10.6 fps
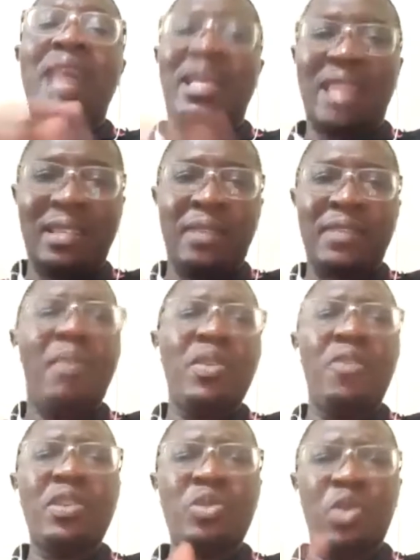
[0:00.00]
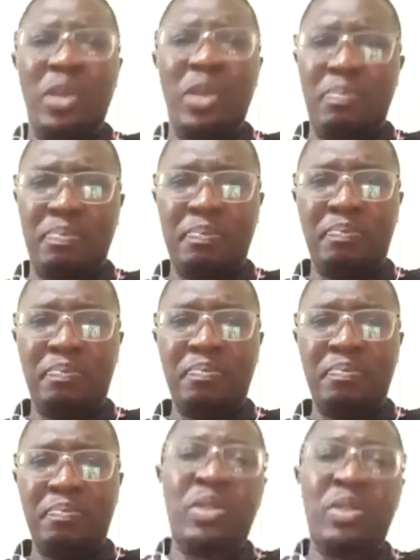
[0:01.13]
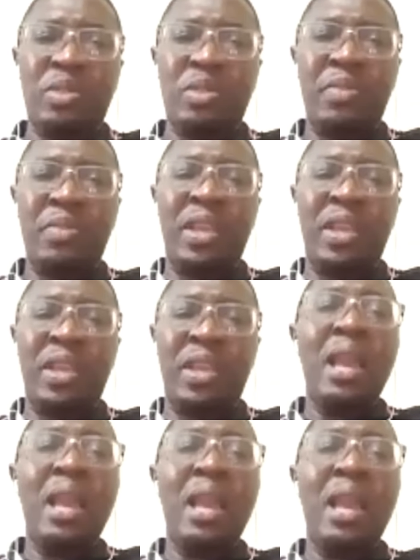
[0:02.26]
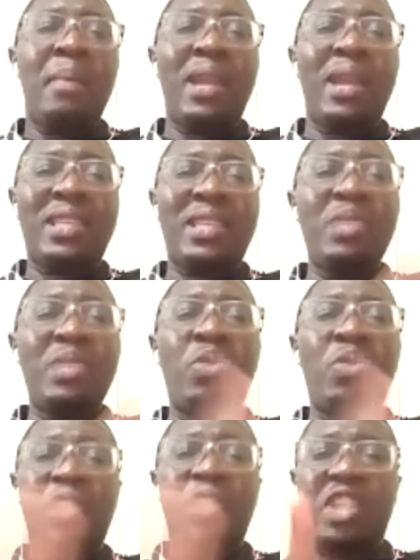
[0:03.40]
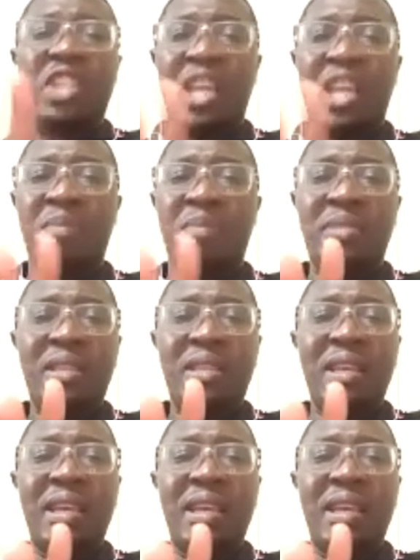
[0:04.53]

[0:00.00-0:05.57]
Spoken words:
ourselves, how many of us know him? We don't even need to know him in person or something. But as you watch